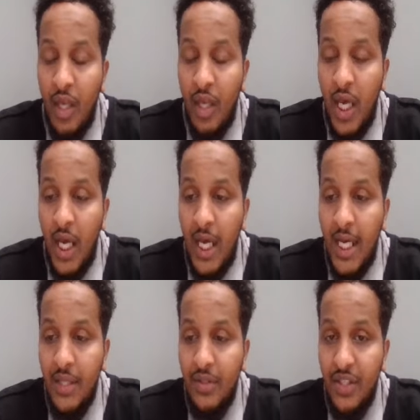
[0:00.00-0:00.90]

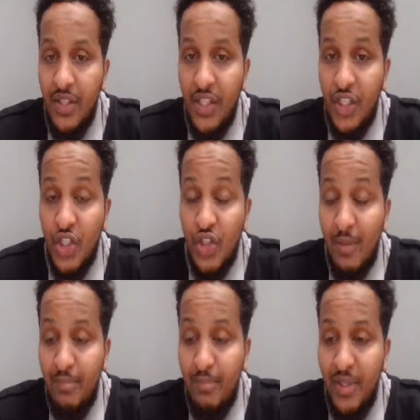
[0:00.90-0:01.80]
and they just
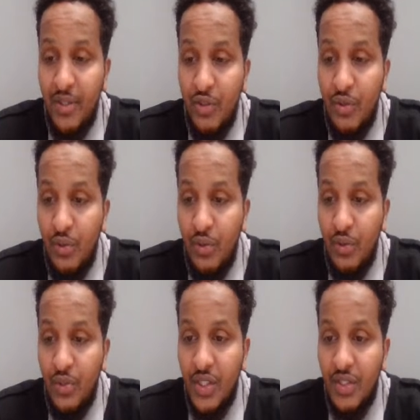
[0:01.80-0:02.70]
jump into
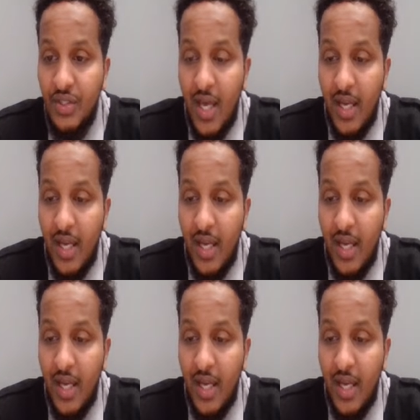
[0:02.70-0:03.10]
just